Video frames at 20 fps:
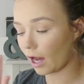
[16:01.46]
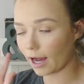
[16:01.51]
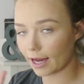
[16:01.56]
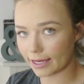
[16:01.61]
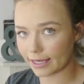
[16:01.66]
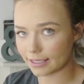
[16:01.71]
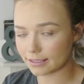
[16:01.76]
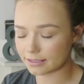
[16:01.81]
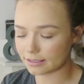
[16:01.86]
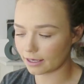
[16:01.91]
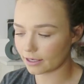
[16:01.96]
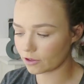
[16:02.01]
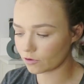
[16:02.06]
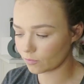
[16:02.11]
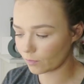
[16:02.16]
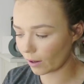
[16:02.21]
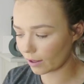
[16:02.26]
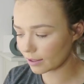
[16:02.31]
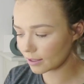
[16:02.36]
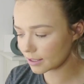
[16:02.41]
high-end kind
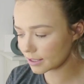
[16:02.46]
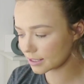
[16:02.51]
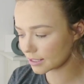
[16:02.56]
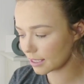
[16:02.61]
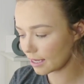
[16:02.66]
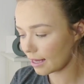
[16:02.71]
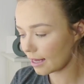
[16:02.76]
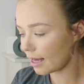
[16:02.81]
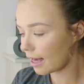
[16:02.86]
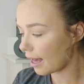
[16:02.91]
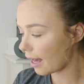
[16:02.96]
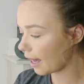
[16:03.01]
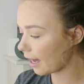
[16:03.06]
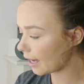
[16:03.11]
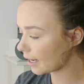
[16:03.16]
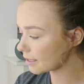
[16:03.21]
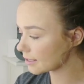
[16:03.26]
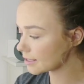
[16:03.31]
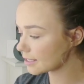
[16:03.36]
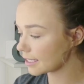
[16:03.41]
of products.
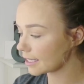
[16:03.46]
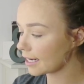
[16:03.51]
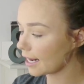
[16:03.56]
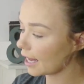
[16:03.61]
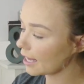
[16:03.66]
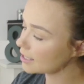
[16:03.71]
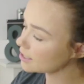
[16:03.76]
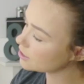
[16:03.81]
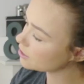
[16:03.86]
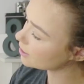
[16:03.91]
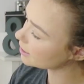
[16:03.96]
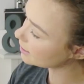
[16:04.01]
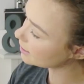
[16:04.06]
And it has